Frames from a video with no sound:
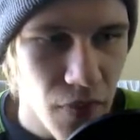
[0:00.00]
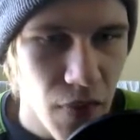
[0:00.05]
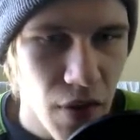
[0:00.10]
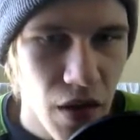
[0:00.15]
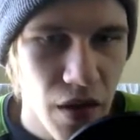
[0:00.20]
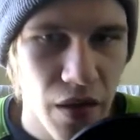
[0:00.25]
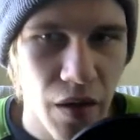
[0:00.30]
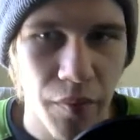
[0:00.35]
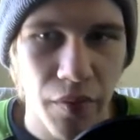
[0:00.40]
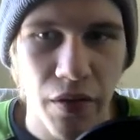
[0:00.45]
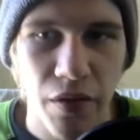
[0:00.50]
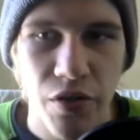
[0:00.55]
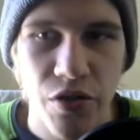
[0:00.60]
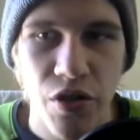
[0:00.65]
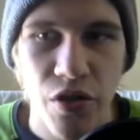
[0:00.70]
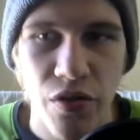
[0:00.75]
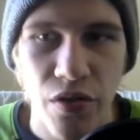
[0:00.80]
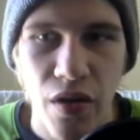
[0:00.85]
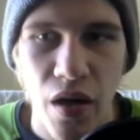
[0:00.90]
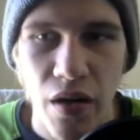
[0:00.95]
that I'm going to
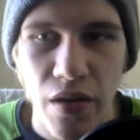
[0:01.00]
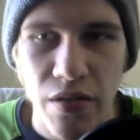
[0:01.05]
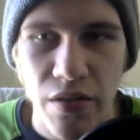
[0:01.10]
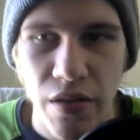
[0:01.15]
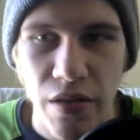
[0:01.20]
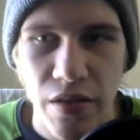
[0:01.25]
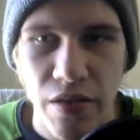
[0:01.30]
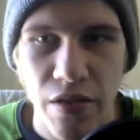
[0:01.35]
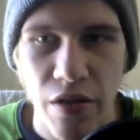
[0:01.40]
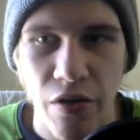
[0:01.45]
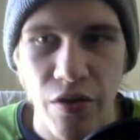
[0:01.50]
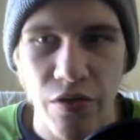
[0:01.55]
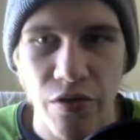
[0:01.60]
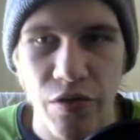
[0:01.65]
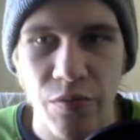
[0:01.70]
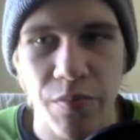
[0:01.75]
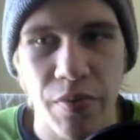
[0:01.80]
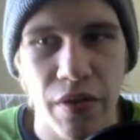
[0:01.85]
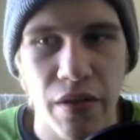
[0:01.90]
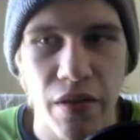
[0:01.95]
show you guys is going
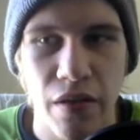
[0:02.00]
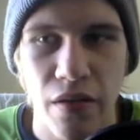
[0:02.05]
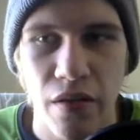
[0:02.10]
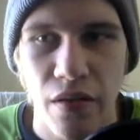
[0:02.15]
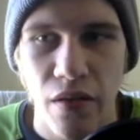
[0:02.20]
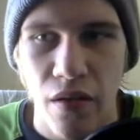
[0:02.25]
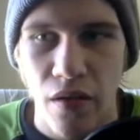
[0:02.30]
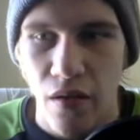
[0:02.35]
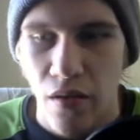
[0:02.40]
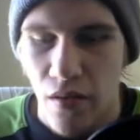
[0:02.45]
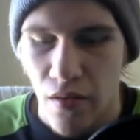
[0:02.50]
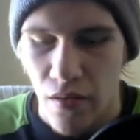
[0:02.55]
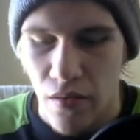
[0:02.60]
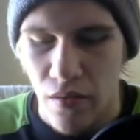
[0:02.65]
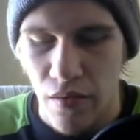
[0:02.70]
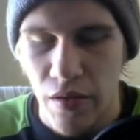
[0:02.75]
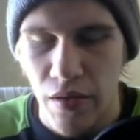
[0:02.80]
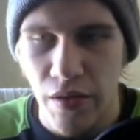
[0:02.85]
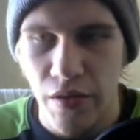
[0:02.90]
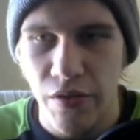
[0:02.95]
to be
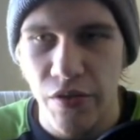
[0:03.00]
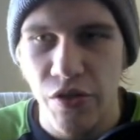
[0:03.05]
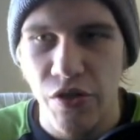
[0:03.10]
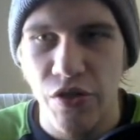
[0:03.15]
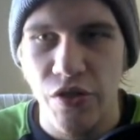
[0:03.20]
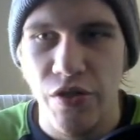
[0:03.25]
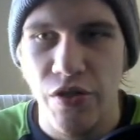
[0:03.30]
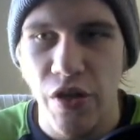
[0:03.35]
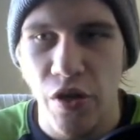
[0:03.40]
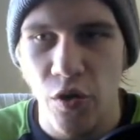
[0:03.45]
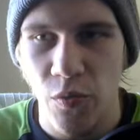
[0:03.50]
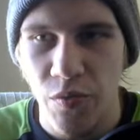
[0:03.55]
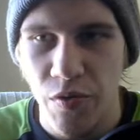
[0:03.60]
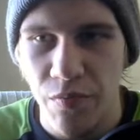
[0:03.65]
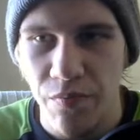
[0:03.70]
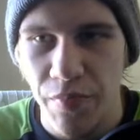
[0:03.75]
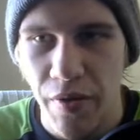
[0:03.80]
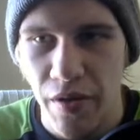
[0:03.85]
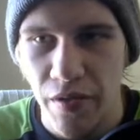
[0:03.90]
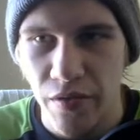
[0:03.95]
the J
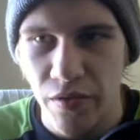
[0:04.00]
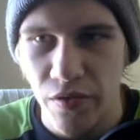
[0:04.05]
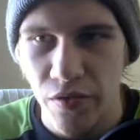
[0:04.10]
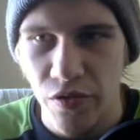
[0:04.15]
option pane.